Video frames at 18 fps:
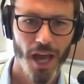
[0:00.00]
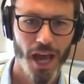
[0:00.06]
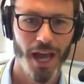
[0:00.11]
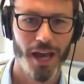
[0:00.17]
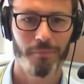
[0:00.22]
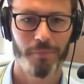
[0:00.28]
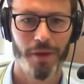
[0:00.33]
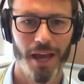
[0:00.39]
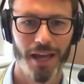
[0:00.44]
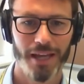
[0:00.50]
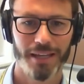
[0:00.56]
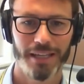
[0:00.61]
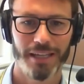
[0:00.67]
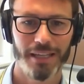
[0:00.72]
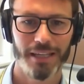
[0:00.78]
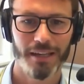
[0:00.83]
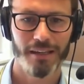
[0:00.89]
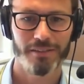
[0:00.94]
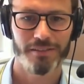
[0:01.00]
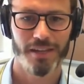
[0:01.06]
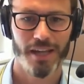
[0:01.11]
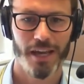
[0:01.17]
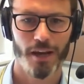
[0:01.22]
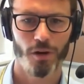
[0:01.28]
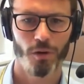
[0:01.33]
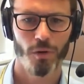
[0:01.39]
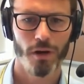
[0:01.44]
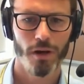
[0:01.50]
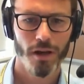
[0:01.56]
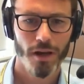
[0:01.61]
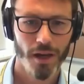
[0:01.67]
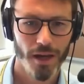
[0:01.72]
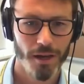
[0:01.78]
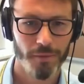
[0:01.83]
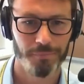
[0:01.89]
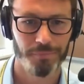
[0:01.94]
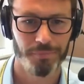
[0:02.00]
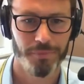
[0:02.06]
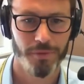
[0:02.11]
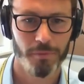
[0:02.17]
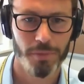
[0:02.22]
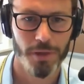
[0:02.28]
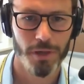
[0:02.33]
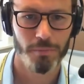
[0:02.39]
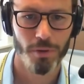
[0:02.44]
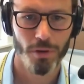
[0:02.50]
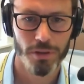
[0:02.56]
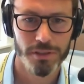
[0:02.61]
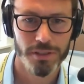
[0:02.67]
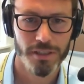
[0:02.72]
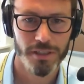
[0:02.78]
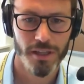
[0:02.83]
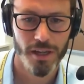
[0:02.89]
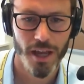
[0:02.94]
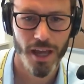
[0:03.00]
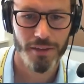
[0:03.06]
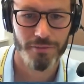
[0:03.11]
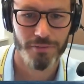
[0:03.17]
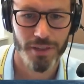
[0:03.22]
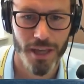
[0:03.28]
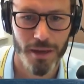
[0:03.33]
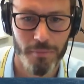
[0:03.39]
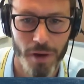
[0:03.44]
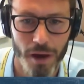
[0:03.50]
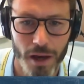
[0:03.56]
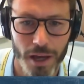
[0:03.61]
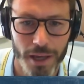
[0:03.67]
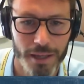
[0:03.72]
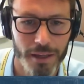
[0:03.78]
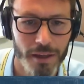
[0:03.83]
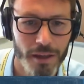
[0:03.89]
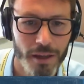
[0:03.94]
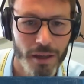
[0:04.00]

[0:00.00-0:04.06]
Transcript: and he has now been appointed. And I have to get my